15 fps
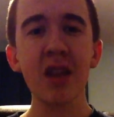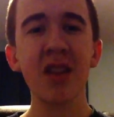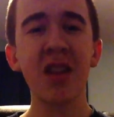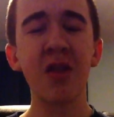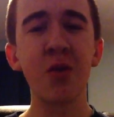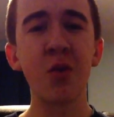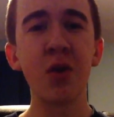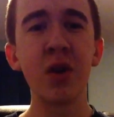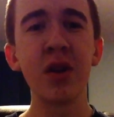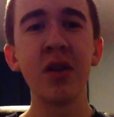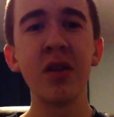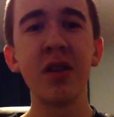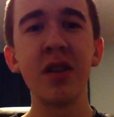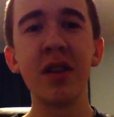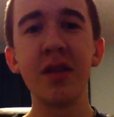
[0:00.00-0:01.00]
Another one,
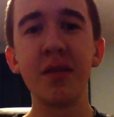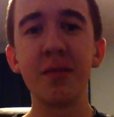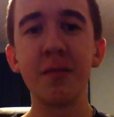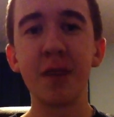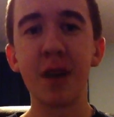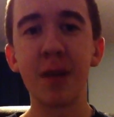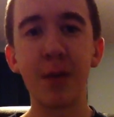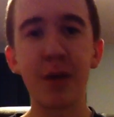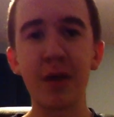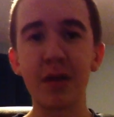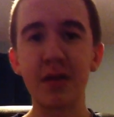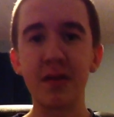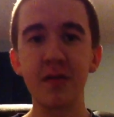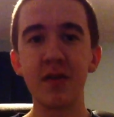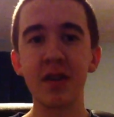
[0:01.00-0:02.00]
that company
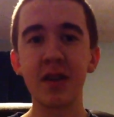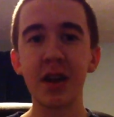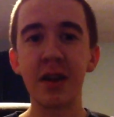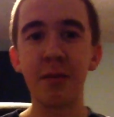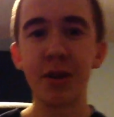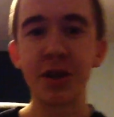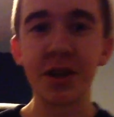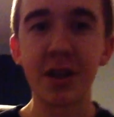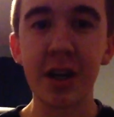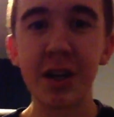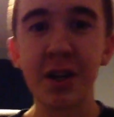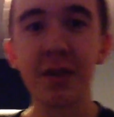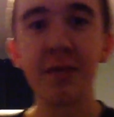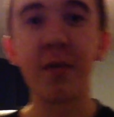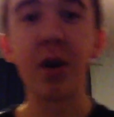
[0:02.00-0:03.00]
that doesn't get much
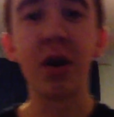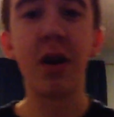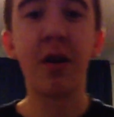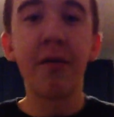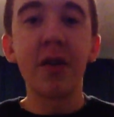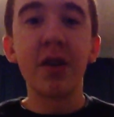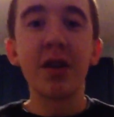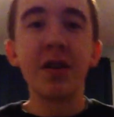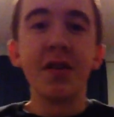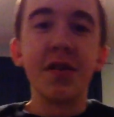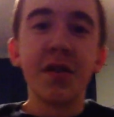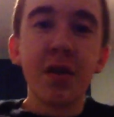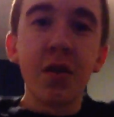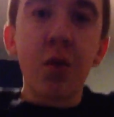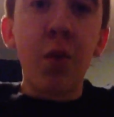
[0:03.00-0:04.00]
attention very often,
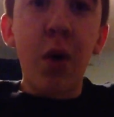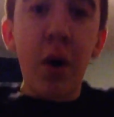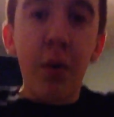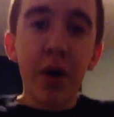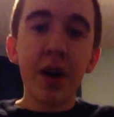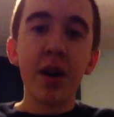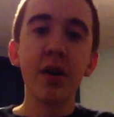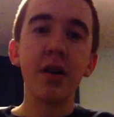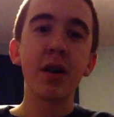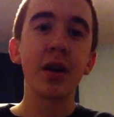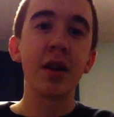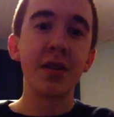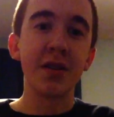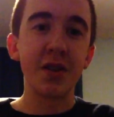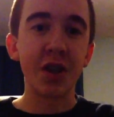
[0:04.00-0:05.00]
is Huawei,
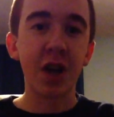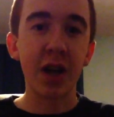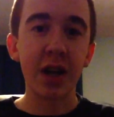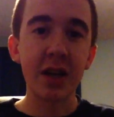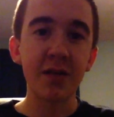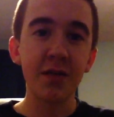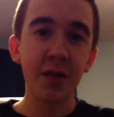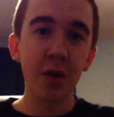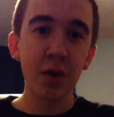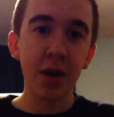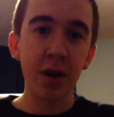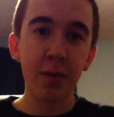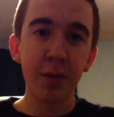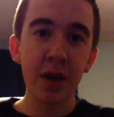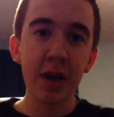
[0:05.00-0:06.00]
and it's a Chinese phone
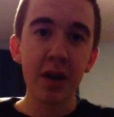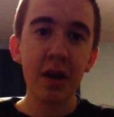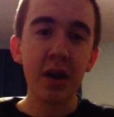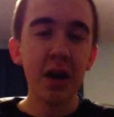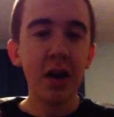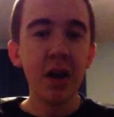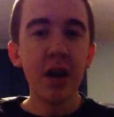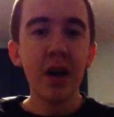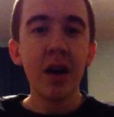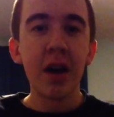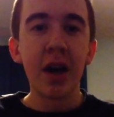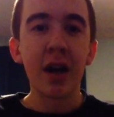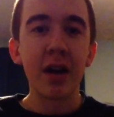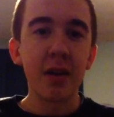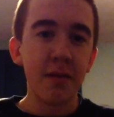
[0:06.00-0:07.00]
company,
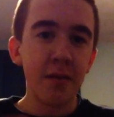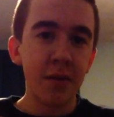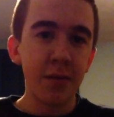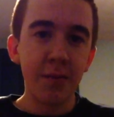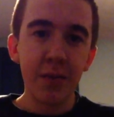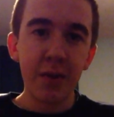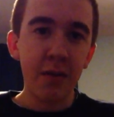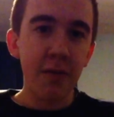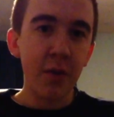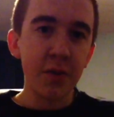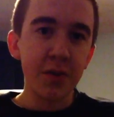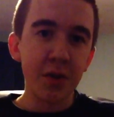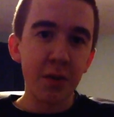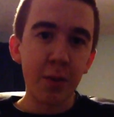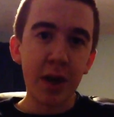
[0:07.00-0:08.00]
and their
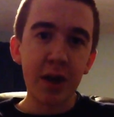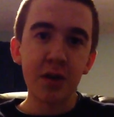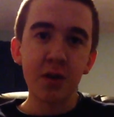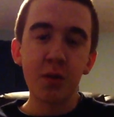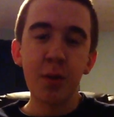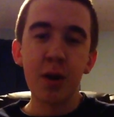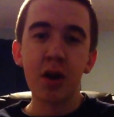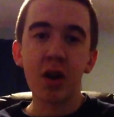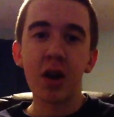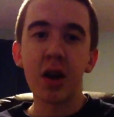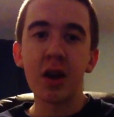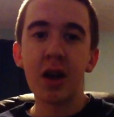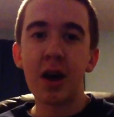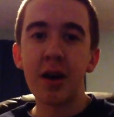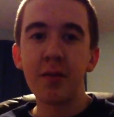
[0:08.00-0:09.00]
phones don't make it to America a
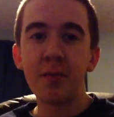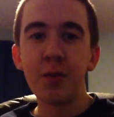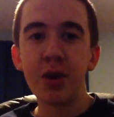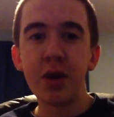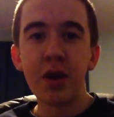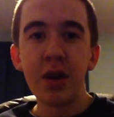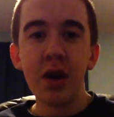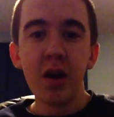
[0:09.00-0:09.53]
lot, but